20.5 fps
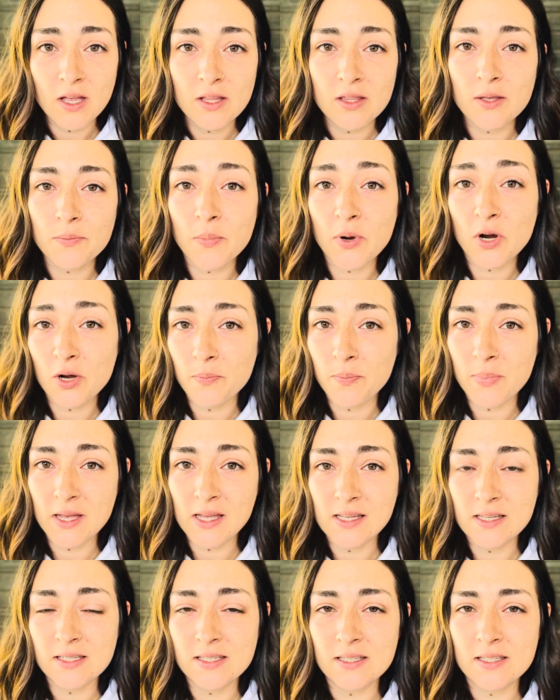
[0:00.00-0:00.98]
the
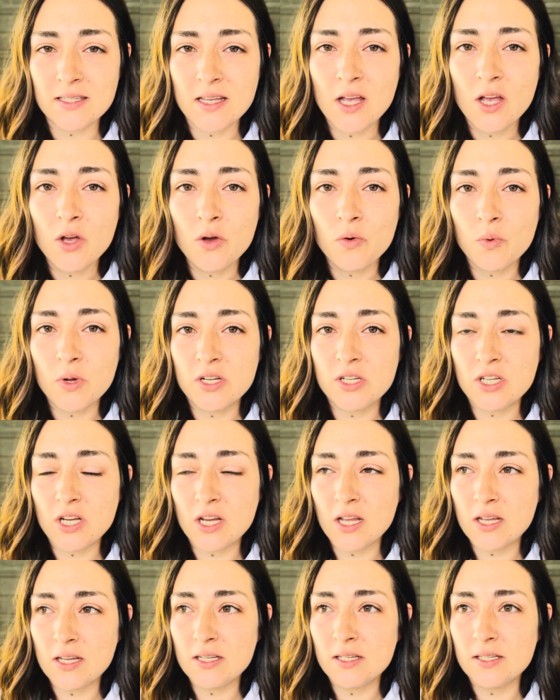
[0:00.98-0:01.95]
purpose, which
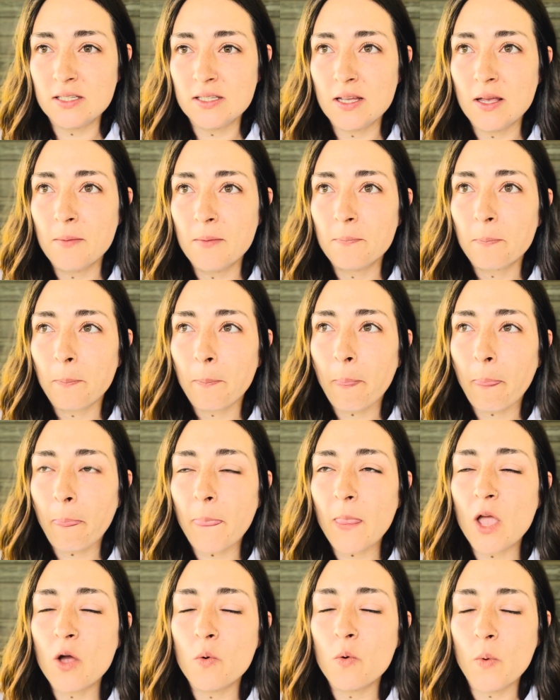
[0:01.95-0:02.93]
is
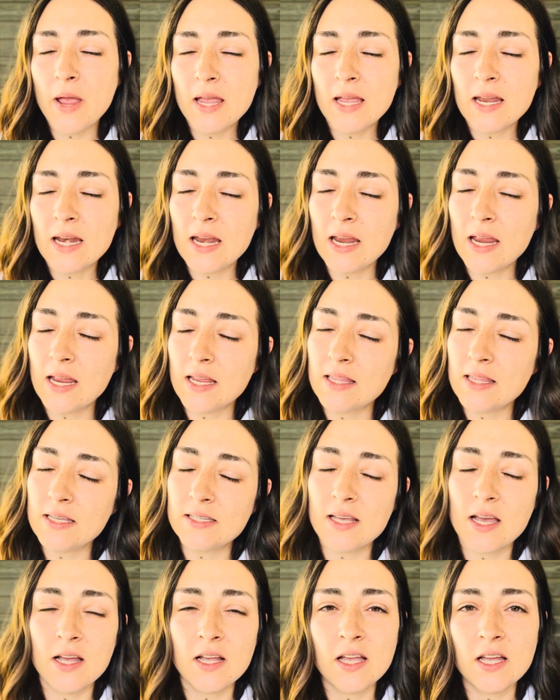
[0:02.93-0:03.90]
awakening
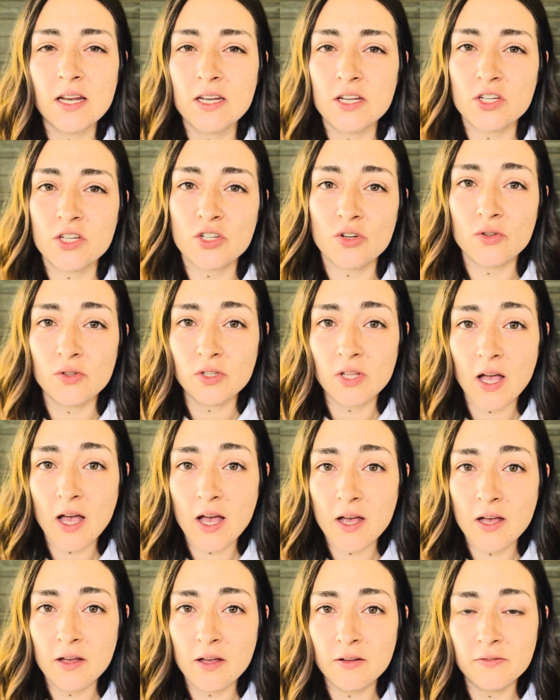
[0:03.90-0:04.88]
this unconditional
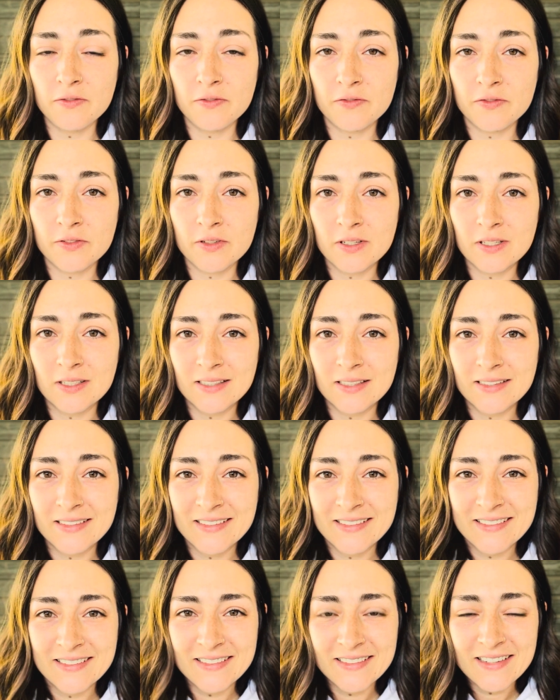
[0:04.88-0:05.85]
love
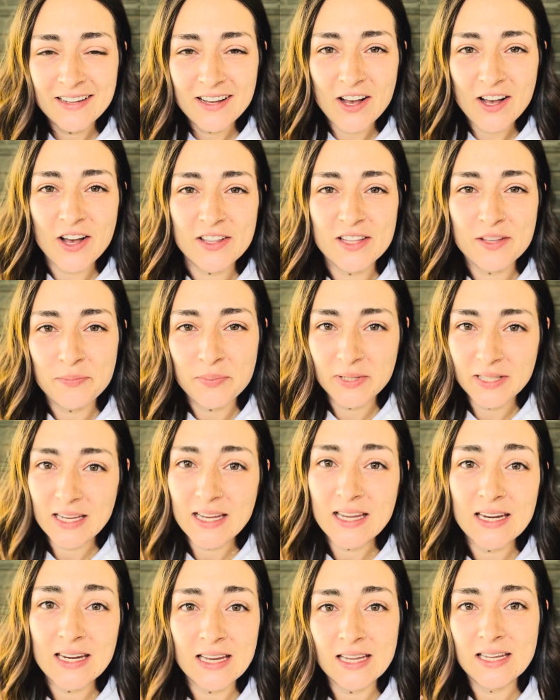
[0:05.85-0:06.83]
on the
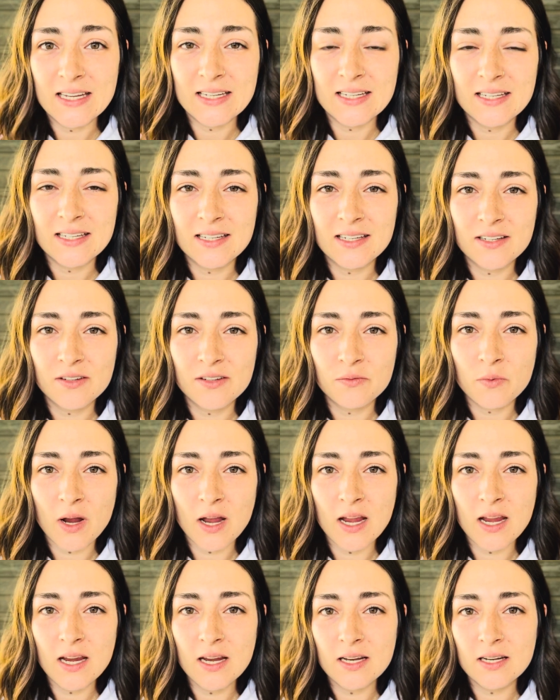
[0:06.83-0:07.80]
planet,
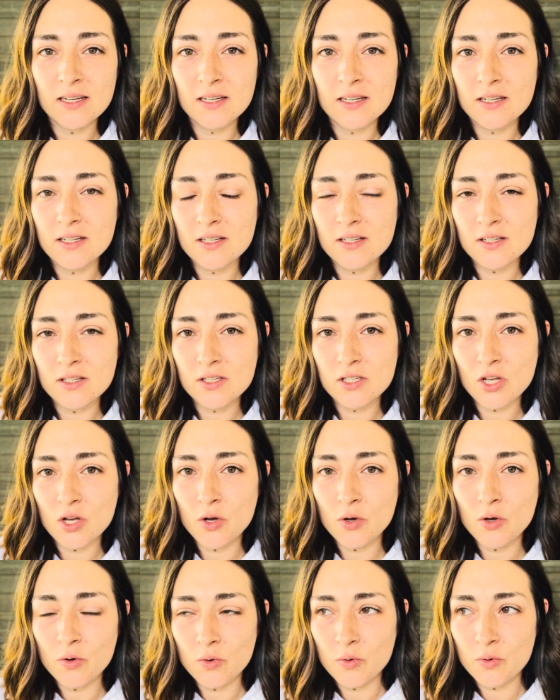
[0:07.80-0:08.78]
right?
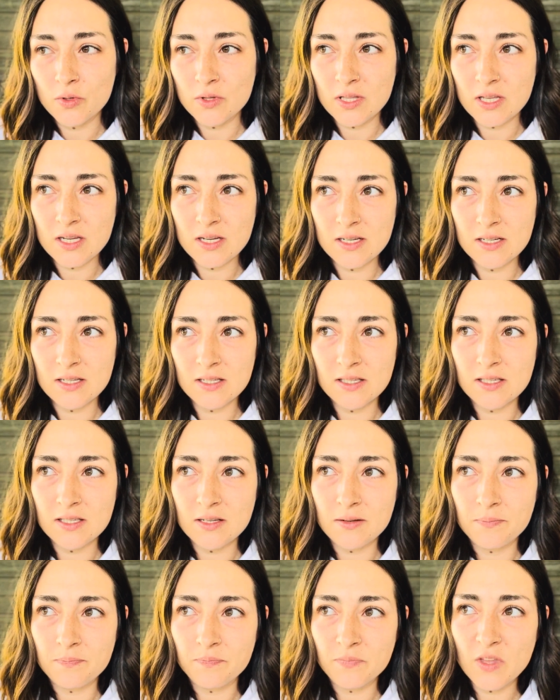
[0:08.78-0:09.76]
So
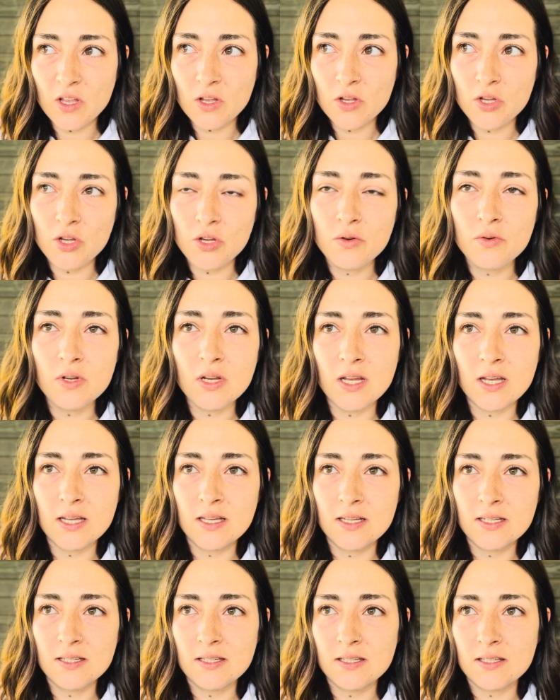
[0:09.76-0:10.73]
these
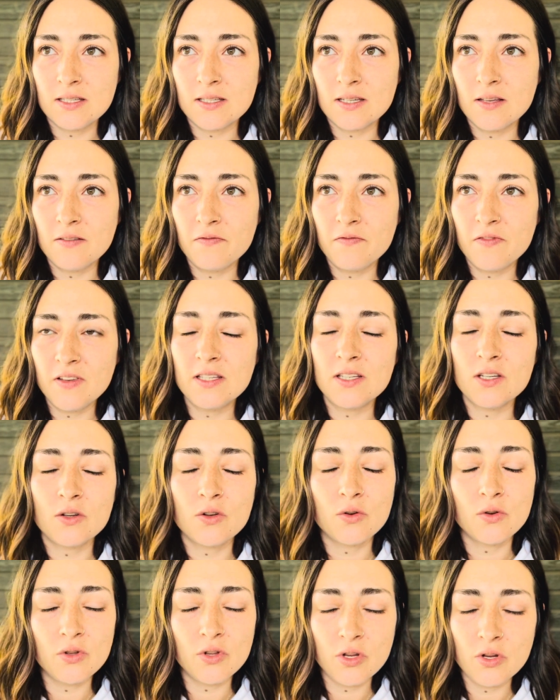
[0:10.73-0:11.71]
unions,
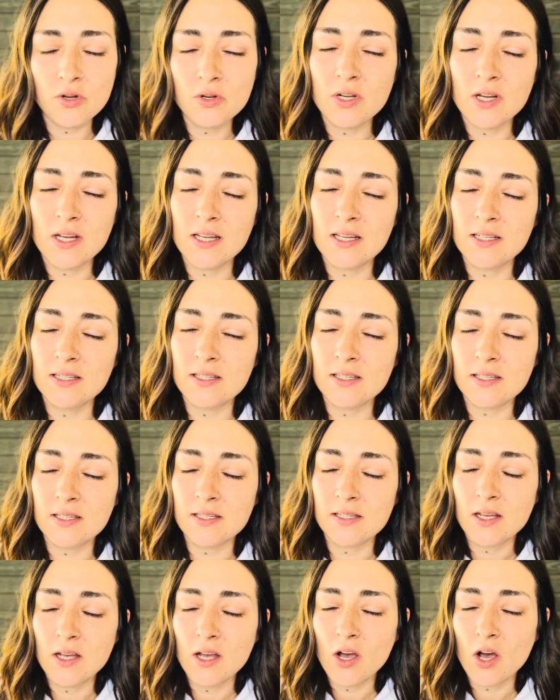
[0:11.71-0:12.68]
physical unions,
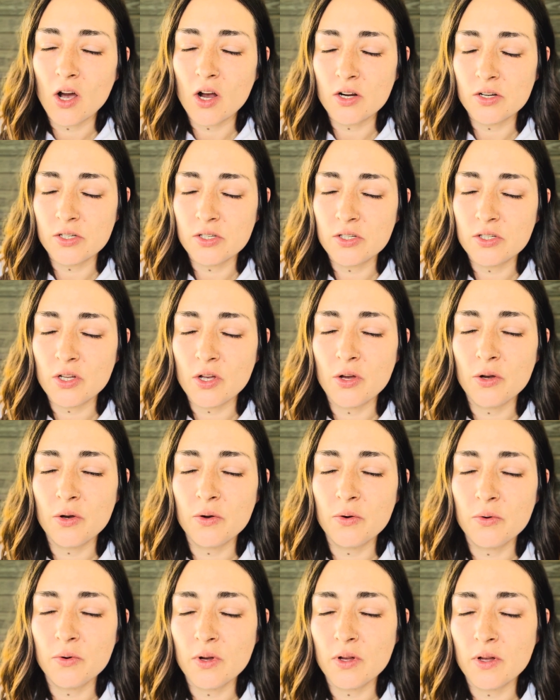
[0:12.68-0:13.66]
are
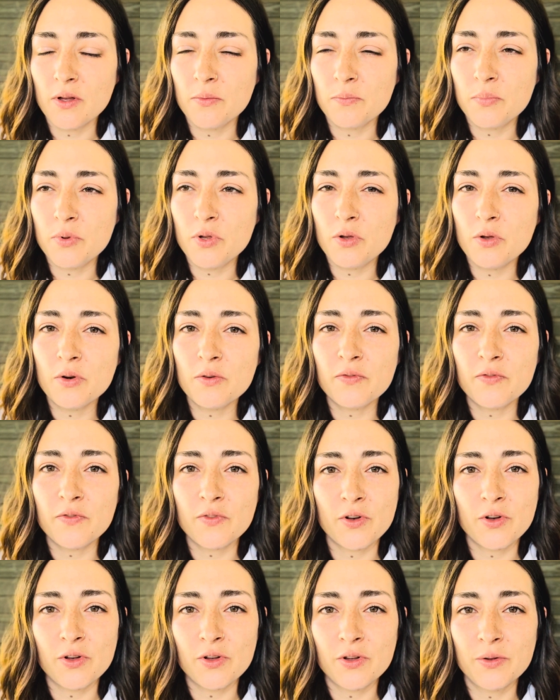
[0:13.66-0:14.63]
so
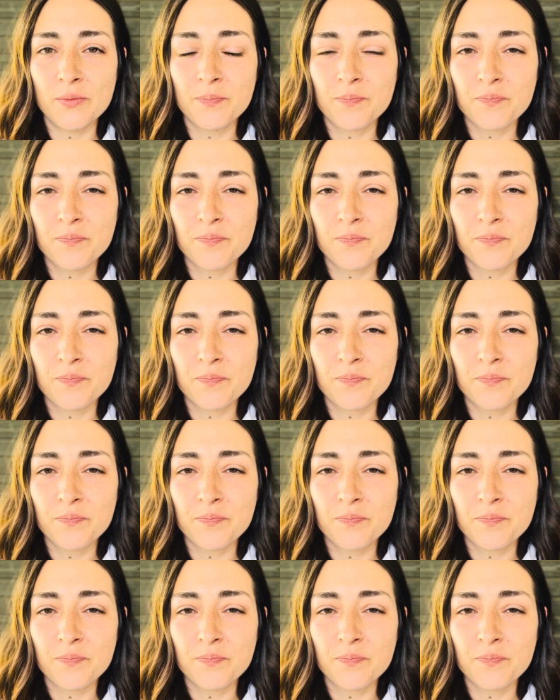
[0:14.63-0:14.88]
beautiful,